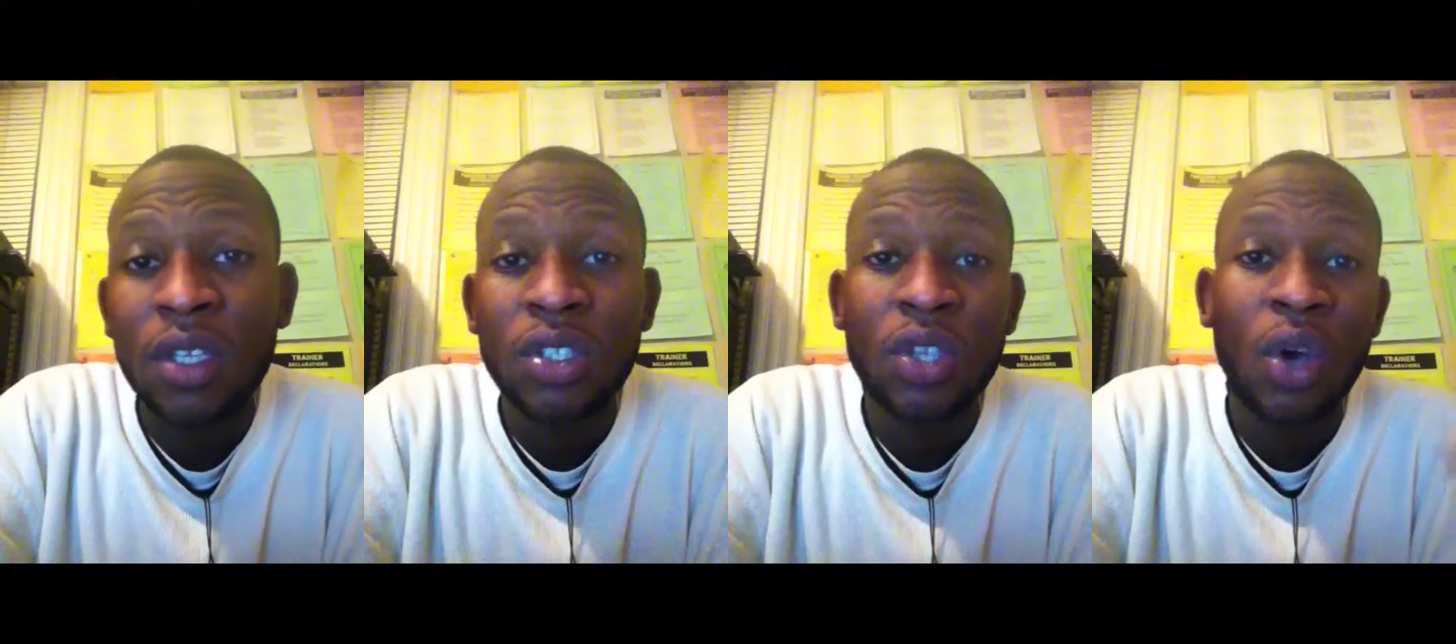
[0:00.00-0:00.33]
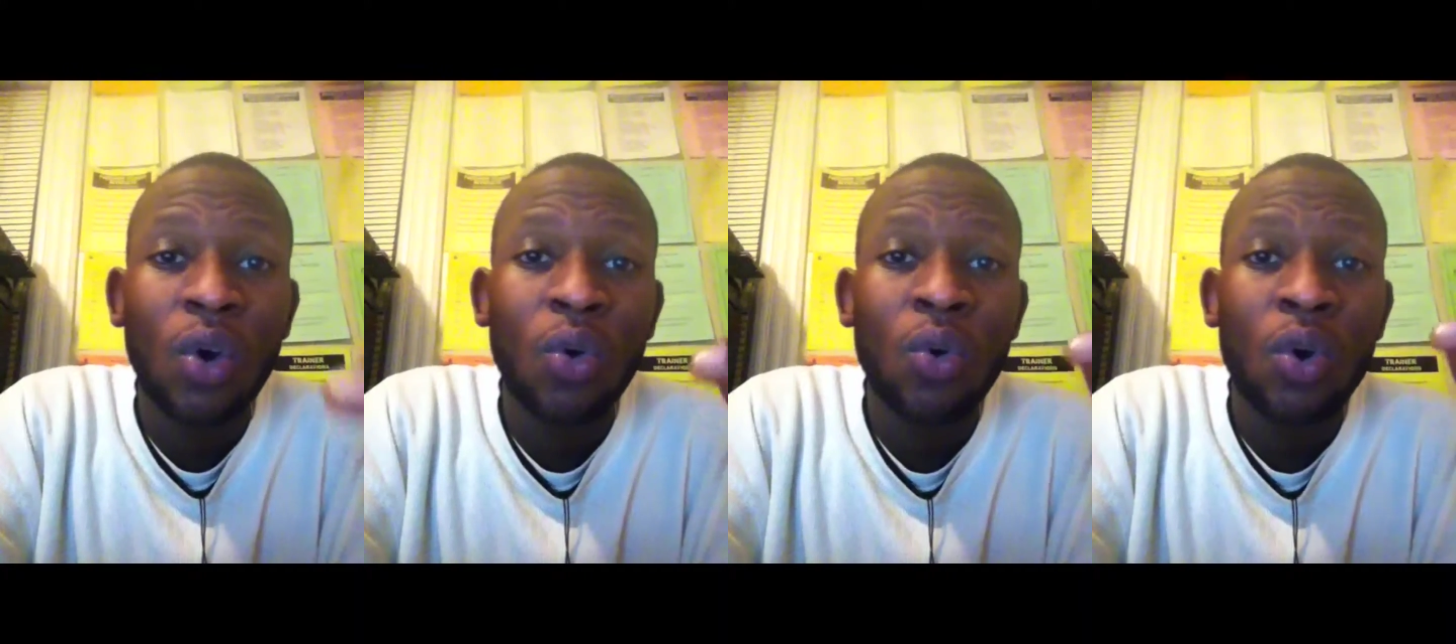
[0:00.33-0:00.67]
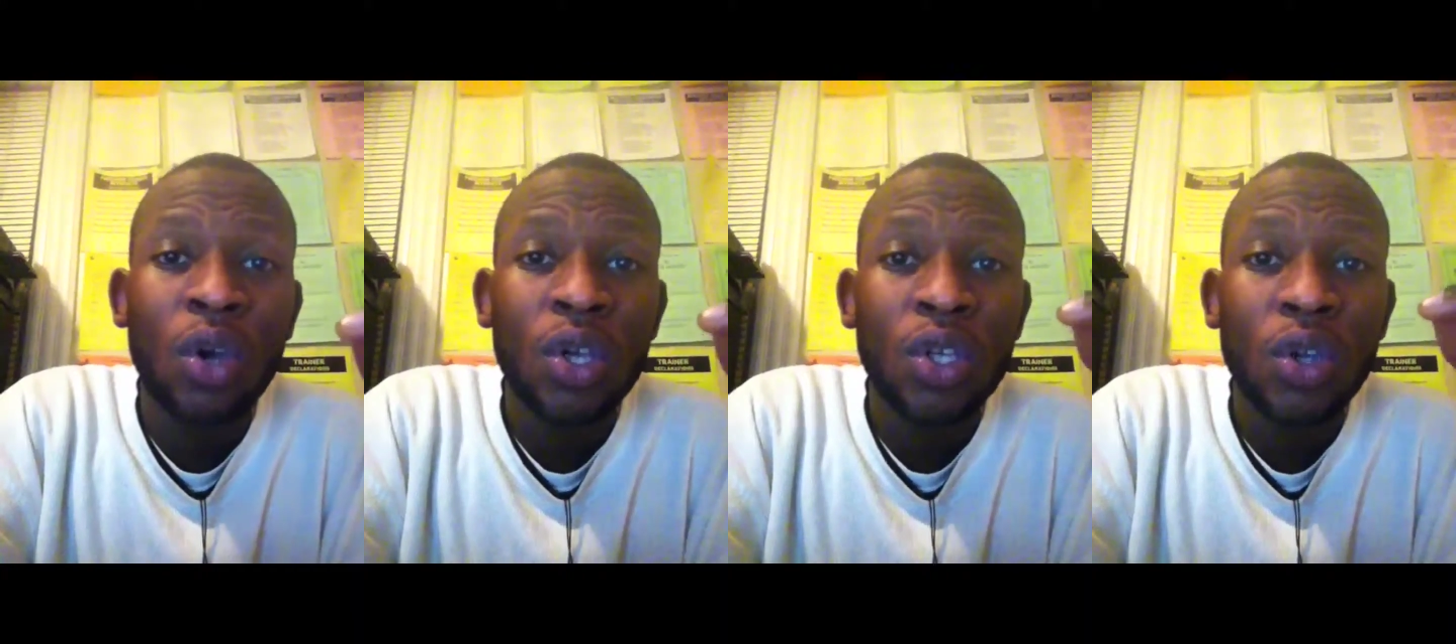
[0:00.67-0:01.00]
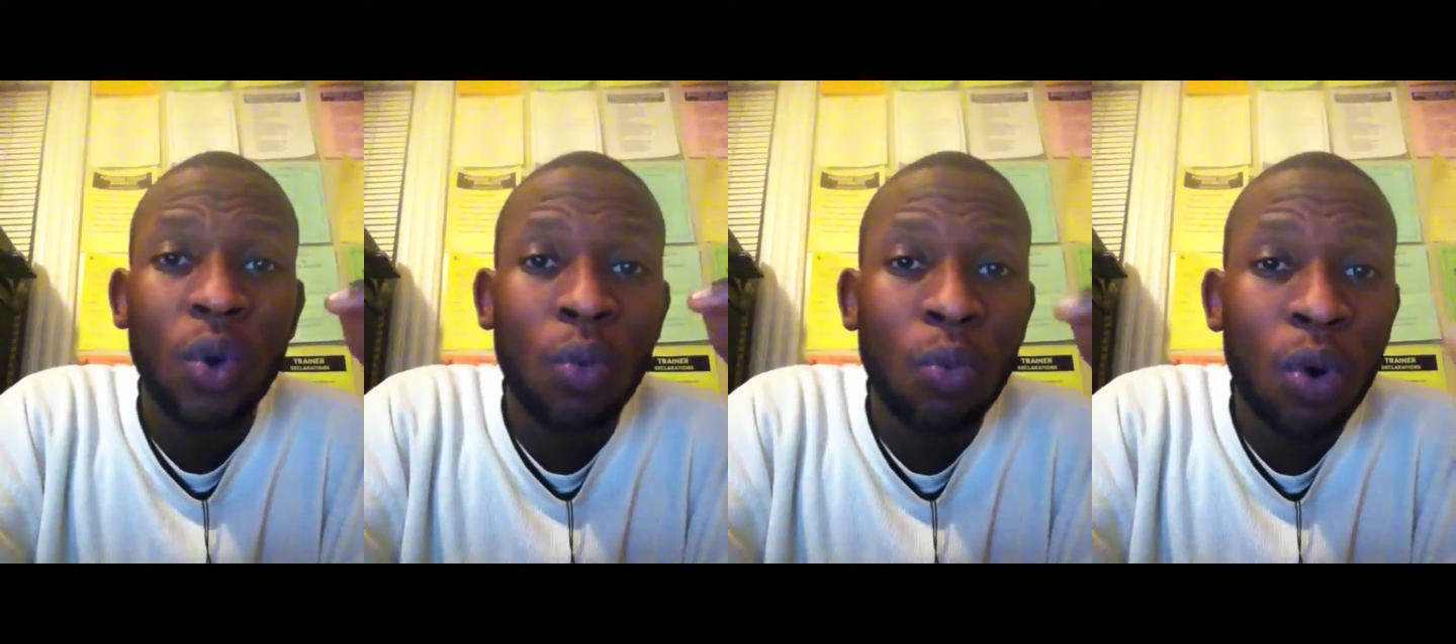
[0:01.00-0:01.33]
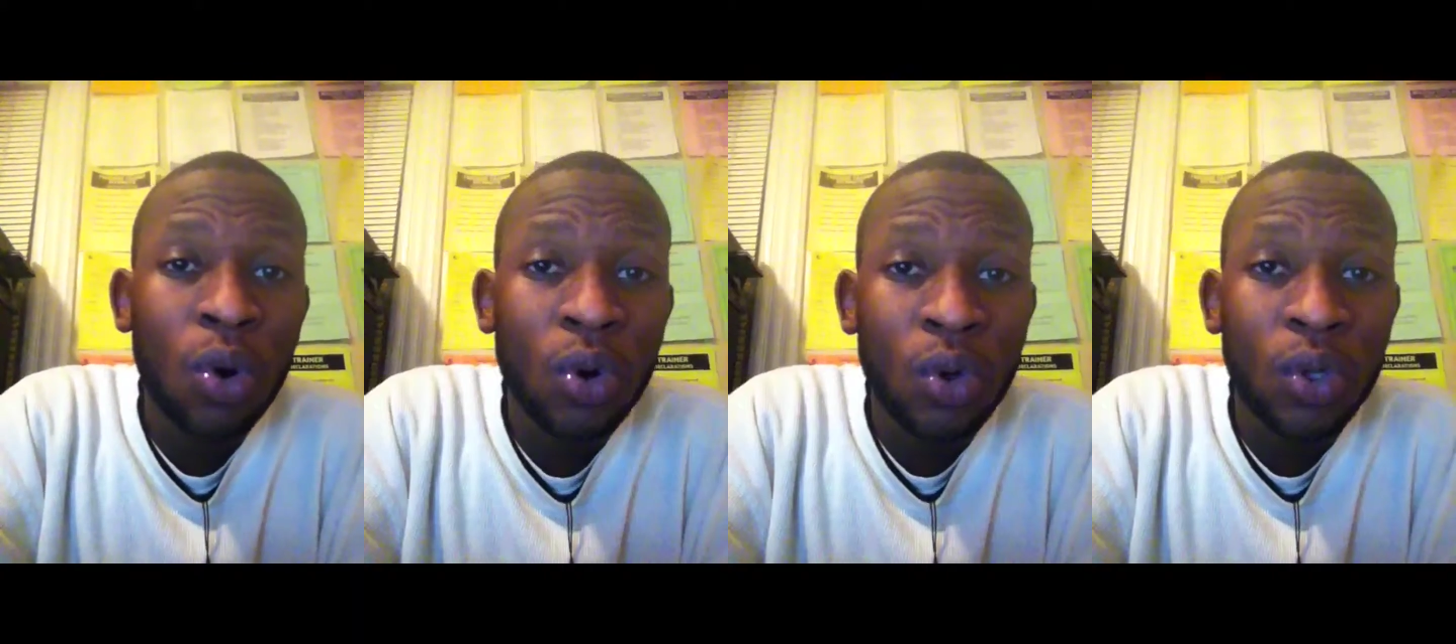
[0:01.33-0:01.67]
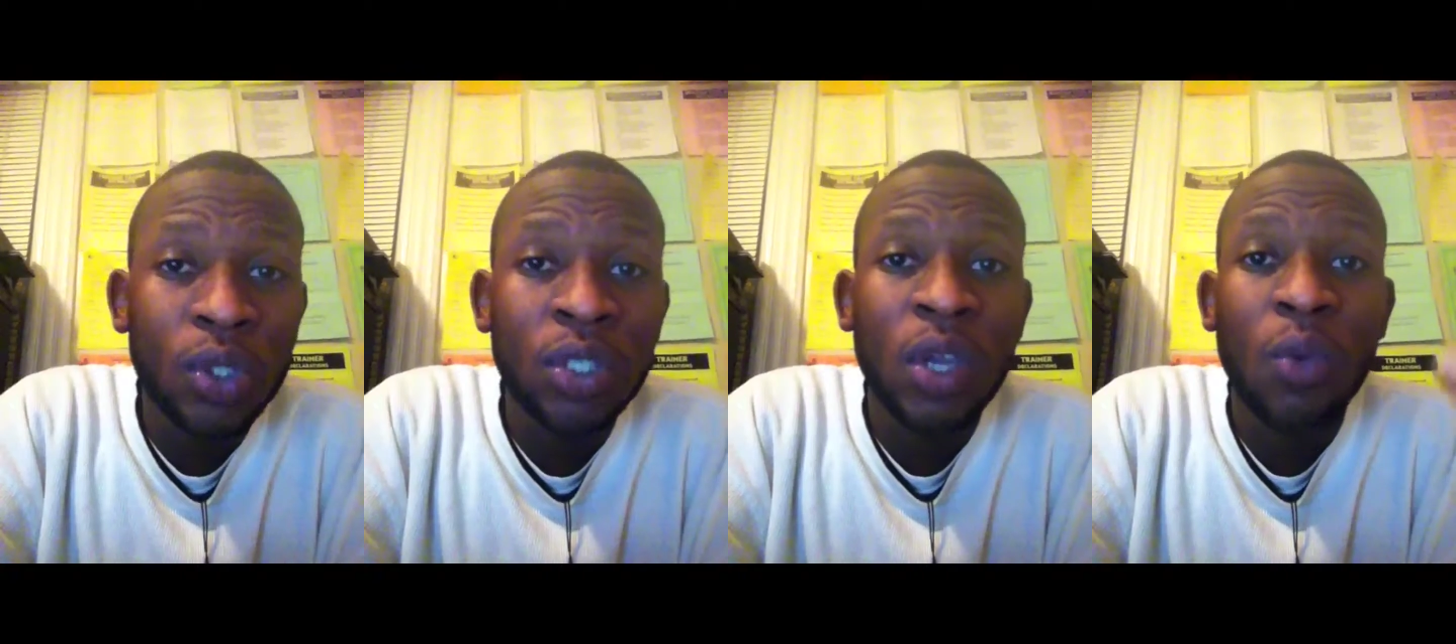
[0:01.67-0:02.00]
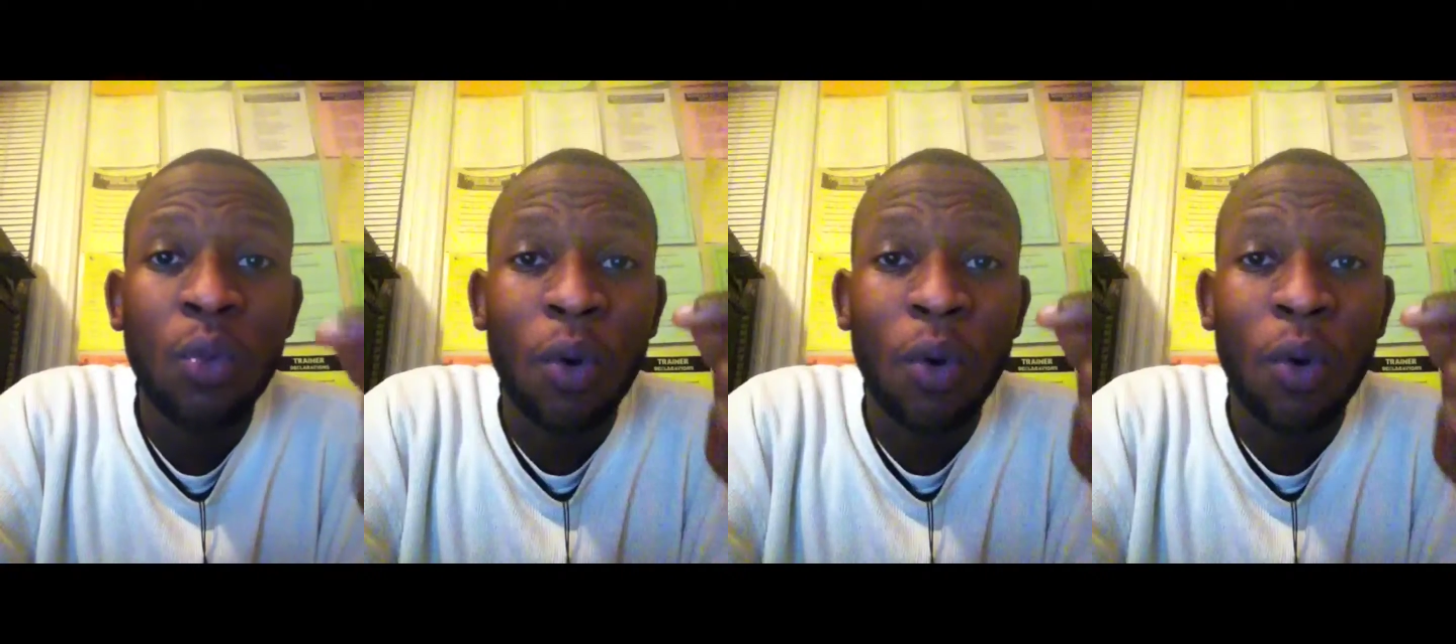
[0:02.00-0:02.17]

So your words